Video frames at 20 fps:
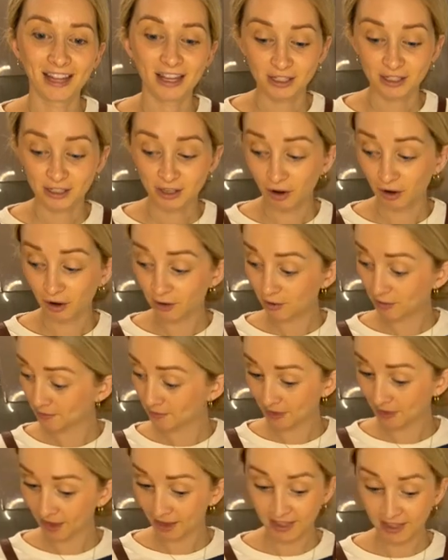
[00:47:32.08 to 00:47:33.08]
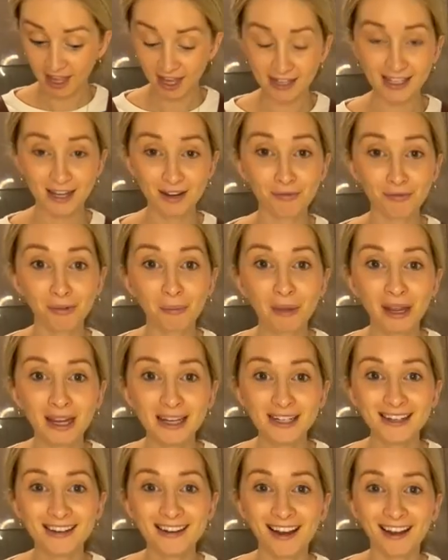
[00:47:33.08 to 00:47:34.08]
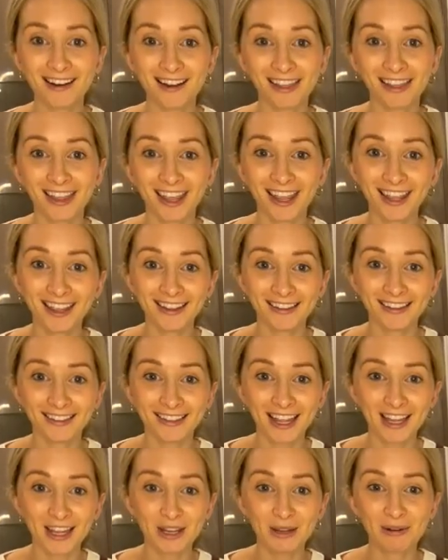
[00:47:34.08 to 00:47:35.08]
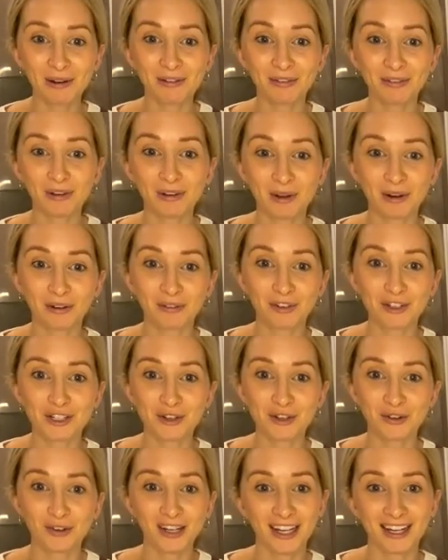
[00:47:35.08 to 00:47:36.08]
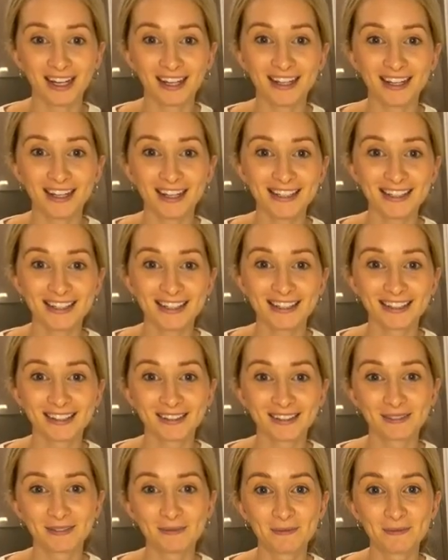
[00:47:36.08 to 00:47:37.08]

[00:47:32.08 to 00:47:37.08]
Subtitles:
So that's it for me tonight, I think. Thank you, everyone, for joining us.